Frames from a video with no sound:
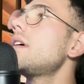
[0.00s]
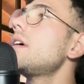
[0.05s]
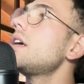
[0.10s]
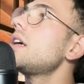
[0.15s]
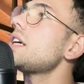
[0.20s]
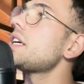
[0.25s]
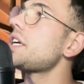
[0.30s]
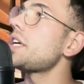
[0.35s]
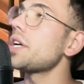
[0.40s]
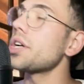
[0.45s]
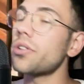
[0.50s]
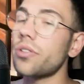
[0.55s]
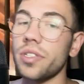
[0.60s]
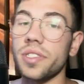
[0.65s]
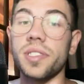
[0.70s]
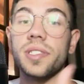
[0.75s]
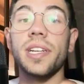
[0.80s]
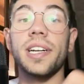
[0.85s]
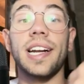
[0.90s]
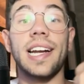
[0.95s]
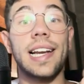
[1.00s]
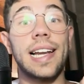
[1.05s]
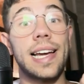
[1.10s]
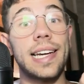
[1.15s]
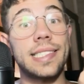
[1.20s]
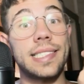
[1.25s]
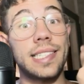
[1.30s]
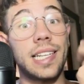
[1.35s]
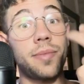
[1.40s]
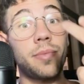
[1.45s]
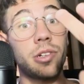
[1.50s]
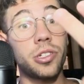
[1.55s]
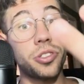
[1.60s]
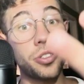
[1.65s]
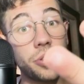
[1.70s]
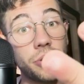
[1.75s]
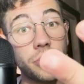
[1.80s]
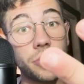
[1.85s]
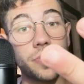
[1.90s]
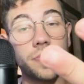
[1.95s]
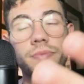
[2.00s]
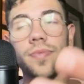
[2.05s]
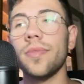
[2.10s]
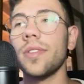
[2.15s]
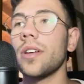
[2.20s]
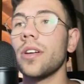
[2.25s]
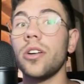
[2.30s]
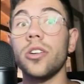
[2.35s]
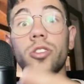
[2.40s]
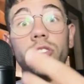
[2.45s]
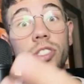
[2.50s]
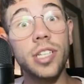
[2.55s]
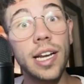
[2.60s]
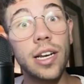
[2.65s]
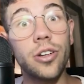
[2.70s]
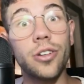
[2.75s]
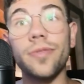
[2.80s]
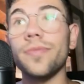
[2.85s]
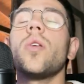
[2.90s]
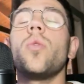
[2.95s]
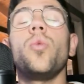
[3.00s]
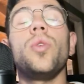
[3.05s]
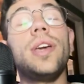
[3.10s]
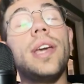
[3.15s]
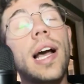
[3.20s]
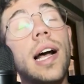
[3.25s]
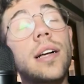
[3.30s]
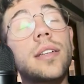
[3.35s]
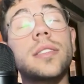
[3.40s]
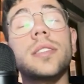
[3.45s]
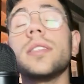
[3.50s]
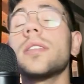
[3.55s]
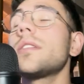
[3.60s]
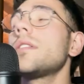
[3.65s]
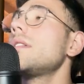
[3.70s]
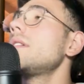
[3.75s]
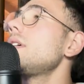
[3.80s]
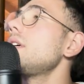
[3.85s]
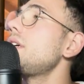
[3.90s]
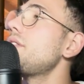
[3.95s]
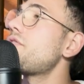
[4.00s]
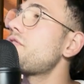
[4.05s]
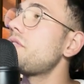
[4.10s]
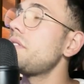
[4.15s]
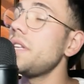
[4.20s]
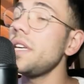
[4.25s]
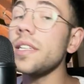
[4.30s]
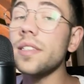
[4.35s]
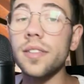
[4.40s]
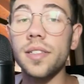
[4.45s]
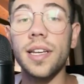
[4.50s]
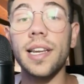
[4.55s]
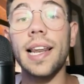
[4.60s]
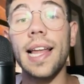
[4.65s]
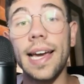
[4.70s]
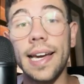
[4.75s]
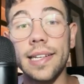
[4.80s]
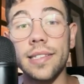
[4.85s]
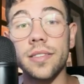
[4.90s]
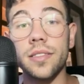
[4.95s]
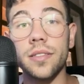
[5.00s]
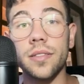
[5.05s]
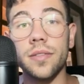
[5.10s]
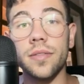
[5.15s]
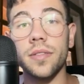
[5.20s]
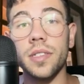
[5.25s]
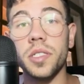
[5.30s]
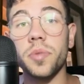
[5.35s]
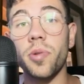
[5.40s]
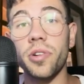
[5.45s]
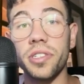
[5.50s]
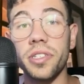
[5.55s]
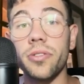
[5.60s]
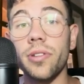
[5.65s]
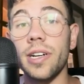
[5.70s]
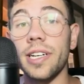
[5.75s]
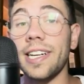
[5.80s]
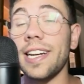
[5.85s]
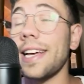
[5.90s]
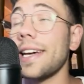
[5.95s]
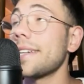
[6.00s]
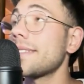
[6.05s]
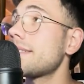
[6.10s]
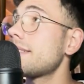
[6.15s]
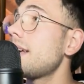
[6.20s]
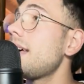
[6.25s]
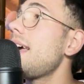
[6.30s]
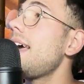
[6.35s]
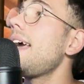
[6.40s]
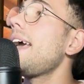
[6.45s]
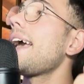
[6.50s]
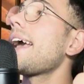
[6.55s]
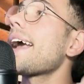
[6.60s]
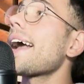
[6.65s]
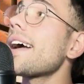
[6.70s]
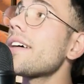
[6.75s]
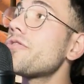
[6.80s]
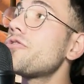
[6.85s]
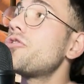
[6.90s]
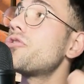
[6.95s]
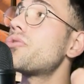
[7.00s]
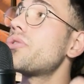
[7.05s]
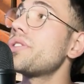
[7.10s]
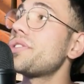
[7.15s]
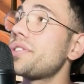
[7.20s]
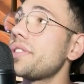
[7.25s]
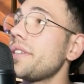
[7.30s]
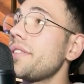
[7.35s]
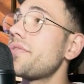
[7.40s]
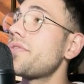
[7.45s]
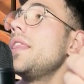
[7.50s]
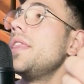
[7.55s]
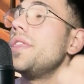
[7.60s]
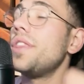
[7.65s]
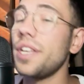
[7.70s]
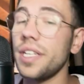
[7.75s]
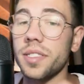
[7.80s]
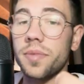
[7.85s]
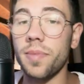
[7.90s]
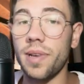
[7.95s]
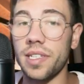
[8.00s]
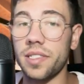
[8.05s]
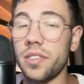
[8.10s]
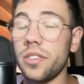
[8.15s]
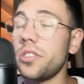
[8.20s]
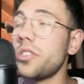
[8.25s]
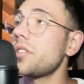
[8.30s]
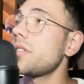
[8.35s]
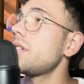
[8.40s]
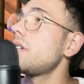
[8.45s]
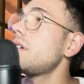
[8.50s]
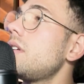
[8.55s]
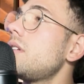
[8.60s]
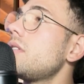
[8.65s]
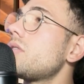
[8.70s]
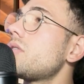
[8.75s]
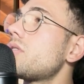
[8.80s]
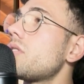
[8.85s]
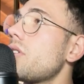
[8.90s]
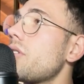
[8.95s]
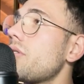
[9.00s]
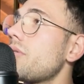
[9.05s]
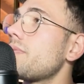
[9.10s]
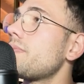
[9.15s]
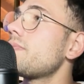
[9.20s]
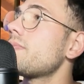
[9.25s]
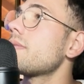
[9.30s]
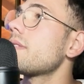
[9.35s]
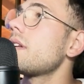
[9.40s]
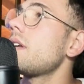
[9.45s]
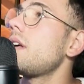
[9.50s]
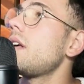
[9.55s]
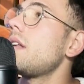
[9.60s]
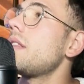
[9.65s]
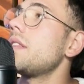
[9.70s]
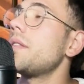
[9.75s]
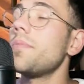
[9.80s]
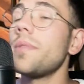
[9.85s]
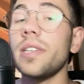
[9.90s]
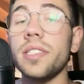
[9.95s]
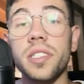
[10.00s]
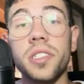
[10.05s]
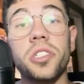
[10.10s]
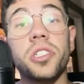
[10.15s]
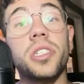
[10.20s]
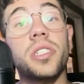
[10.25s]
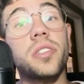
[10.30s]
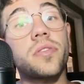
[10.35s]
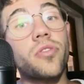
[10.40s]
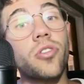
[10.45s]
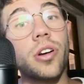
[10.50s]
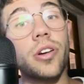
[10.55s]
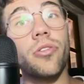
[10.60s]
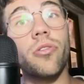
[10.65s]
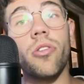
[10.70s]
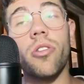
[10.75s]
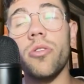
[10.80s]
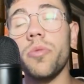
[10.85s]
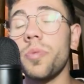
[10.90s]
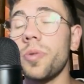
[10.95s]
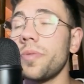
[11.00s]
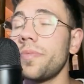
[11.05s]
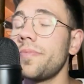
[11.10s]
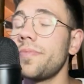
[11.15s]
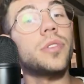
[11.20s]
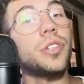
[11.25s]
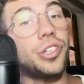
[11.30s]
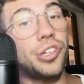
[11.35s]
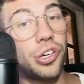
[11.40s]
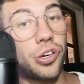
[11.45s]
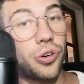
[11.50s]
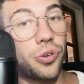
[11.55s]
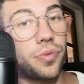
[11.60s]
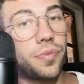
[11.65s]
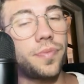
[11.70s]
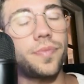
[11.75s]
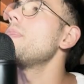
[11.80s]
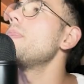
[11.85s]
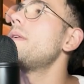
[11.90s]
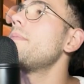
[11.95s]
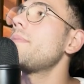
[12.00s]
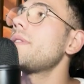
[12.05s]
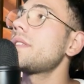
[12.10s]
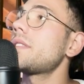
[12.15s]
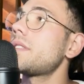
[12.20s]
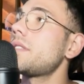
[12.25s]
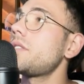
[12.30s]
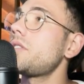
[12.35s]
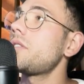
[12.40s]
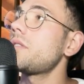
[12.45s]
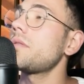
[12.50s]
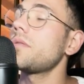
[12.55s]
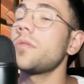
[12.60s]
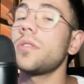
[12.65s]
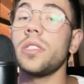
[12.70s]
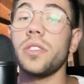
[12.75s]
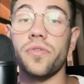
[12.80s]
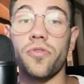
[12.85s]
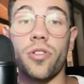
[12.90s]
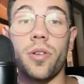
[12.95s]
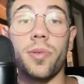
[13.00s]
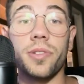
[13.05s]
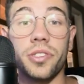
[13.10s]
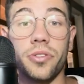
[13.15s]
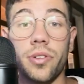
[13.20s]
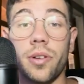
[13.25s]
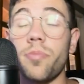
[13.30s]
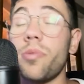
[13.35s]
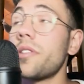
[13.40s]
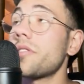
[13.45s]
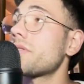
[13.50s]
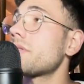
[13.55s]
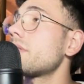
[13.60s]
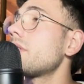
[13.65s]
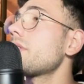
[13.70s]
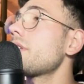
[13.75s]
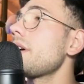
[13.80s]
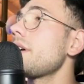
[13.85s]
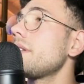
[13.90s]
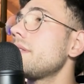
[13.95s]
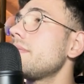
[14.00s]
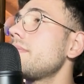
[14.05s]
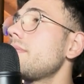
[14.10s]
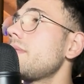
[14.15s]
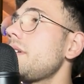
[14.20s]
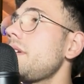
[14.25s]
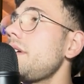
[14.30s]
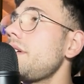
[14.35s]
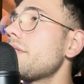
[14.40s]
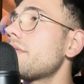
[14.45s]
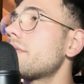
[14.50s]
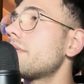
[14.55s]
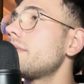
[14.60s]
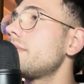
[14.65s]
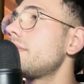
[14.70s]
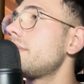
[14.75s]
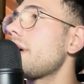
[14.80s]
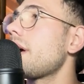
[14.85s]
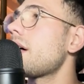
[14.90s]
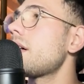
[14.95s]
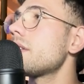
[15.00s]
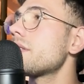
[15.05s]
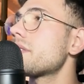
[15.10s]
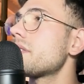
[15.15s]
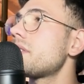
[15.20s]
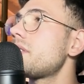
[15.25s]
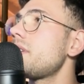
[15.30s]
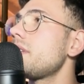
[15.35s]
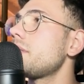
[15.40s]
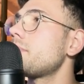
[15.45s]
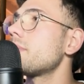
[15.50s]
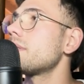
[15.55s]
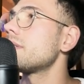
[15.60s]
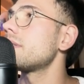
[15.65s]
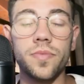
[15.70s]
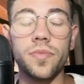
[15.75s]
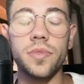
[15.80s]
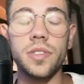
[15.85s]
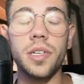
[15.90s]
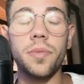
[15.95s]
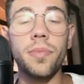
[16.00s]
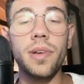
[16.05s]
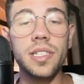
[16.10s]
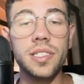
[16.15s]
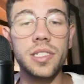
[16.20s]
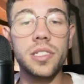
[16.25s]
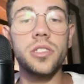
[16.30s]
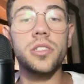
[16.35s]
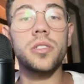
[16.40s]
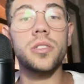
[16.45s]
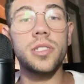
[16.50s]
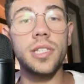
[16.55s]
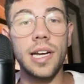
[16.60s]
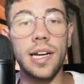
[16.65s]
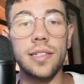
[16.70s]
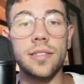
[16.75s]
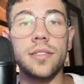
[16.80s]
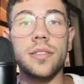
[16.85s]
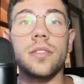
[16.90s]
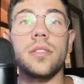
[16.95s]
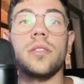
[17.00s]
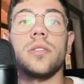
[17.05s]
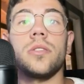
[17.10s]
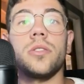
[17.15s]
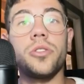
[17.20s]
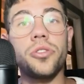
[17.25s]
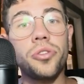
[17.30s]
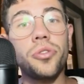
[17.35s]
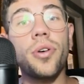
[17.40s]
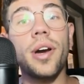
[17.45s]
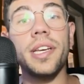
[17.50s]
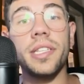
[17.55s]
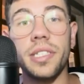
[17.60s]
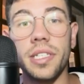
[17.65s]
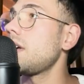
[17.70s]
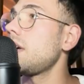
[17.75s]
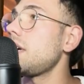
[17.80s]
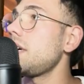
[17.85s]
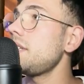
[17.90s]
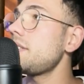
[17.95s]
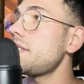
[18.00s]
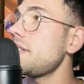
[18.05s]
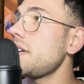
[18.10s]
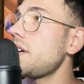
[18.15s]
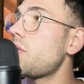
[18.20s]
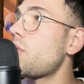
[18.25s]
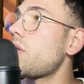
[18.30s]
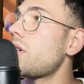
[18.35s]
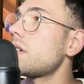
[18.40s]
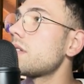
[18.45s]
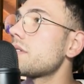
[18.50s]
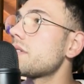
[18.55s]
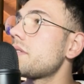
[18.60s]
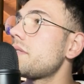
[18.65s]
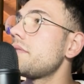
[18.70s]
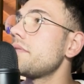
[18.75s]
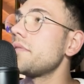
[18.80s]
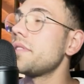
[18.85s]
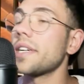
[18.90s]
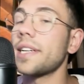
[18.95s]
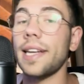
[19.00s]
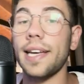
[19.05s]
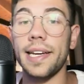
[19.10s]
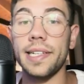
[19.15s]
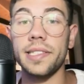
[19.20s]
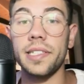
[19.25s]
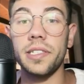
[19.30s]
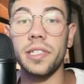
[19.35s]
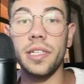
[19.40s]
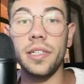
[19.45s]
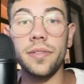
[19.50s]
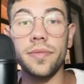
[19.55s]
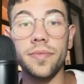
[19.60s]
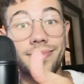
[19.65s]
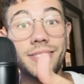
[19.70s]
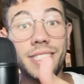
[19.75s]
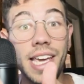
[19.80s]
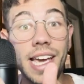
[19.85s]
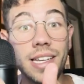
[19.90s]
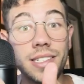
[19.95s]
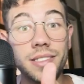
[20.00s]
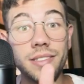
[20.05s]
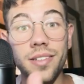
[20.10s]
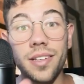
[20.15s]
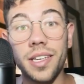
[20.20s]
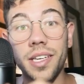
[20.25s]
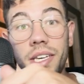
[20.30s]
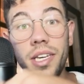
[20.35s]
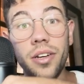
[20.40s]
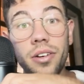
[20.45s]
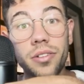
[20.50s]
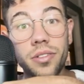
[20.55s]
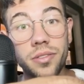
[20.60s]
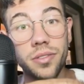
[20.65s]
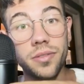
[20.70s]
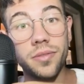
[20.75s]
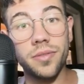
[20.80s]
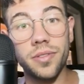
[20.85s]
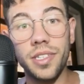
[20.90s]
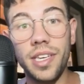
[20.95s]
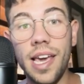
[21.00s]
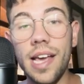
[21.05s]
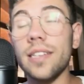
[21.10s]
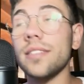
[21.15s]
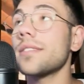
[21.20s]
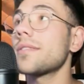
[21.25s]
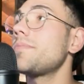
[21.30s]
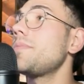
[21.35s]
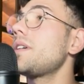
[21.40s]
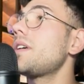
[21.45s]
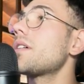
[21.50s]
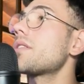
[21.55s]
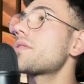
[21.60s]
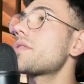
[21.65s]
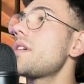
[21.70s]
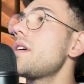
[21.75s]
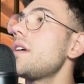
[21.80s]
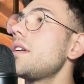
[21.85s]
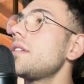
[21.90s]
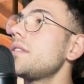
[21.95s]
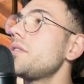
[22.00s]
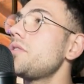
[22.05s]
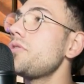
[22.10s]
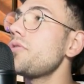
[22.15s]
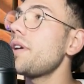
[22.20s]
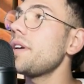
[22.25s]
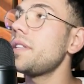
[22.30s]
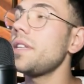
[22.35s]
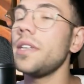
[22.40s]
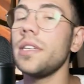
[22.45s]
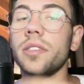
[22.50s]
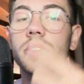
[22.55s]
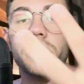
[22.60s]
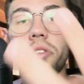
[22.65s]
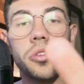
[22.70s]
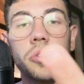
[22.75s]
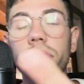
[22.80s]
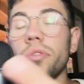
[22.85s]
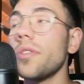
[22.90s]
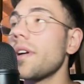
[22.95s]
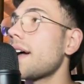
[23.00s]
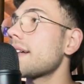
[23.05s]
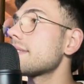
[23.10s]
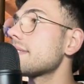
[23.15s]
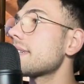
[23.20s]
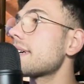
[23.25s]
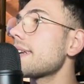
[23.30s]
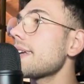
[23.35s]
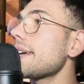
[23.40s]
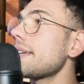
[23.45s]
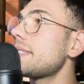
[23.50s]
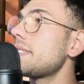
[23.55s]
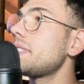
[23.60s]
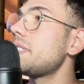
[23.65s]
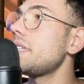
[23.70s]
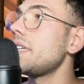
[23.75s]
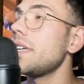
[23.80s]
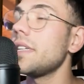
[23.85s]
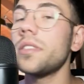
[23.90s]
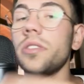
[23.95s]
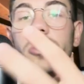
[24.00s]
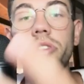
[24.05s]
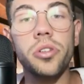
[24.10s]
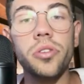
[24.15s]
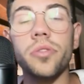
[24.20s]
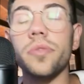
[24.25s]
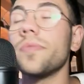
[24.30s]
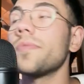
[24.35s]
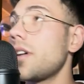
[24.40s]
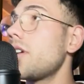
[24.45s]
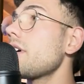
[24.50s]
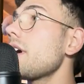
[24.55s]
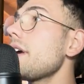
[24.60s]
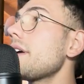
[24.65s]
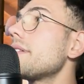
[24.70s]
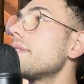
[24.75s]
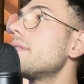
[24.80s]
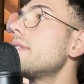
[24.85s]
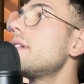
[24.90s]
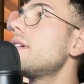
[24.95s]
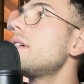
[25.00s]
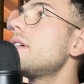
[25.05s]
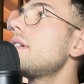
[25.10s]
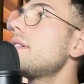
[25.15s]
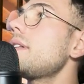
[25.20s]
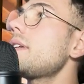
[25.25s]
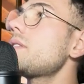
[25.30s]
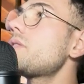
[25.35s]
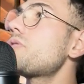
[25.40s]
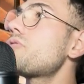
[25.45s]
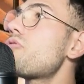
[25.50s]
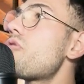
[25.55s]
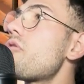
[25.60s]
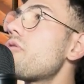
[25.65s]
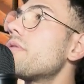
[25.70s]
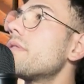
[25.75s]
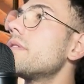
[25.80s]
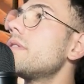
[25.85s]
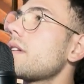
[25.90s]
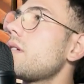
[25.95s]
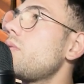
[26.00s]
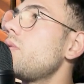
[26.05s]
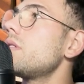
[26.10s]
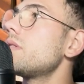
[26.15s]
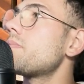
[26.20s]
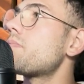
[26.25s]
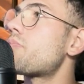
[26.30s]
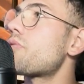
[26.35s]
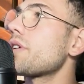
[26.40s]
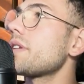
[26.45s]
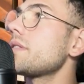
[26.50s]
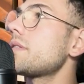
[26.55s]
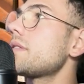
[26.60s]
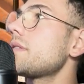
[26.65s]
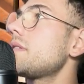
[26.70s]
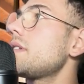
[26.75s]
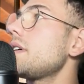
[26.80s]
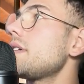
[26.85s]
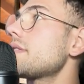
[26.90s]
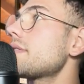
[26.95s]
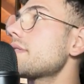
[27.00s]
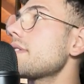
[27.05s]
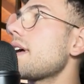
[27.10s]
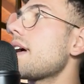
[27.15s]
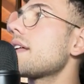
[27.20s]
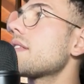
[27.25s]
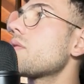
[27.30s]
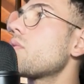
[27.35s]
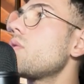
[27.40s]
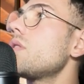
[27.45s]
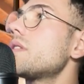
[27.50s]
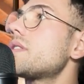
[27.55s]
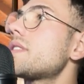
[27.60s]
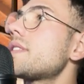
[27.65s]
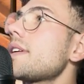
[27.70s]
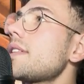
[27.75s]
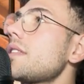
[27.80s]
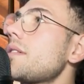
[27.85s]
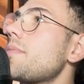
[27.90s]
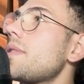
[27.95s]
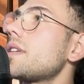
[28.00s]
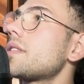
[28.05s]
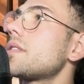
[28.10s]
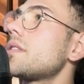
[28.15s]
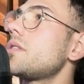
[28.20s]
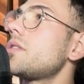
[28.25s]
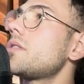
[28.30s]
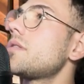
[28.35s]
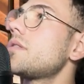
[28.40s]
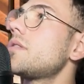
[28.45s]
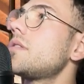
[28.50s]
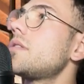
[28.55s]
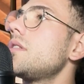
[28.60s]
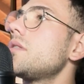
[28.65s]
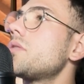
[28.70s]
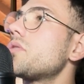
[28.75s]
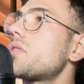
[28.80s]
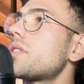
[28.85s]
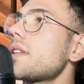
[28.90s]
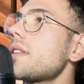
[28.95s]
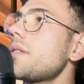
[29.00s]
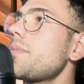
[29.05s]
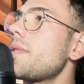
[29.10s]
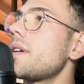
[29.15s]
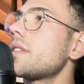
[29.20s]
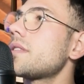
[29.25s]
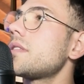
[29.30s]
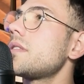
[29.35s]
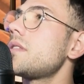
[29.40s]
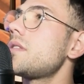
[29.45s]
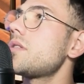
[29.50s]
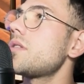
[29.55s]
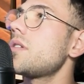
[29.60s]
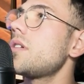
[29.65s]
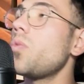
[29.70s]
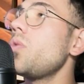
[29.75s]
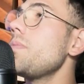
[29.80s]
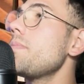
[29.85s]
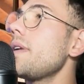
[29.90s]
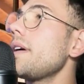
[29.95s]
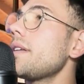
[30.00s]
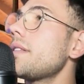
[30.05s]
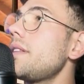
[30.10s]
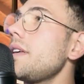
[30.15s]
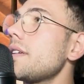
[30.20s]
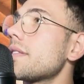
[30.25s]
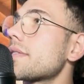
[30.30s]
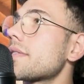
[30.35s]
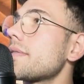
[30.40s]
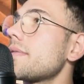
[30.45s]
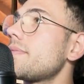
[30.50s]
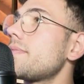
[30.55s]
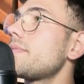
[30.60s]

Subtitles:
Here is the client number 2, Gonzalo. We ask if this client, this particular client, have to receive this message. So the message is for a group? No. The message is for a particular person. Okay, here, the else statement. The message that toID is equals to the client ID? Yes, here, yes, because toID is 2 and the client ID is 2. Okay, that's true. We'll print this and we'll send the message. To send the message, we make this.